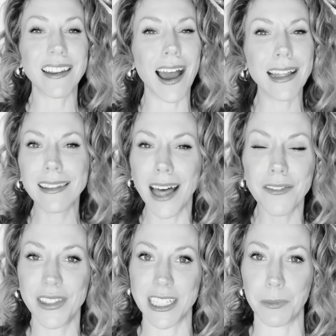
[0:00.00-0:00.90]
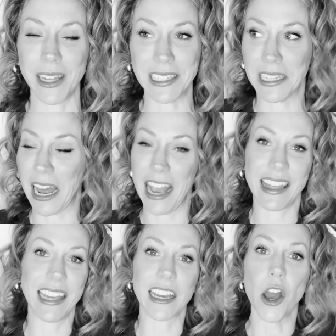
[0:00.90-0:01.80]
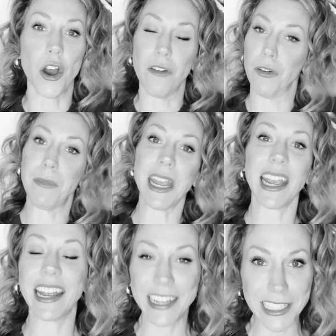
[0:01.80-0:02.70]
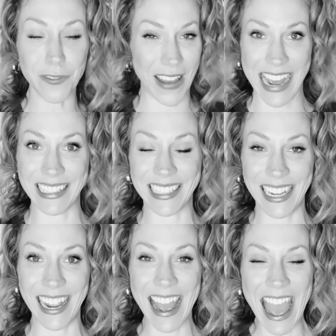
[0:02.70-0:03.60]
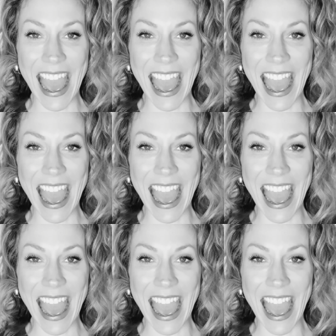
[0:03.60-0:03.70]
and I love this place, and I think for me it is fancy,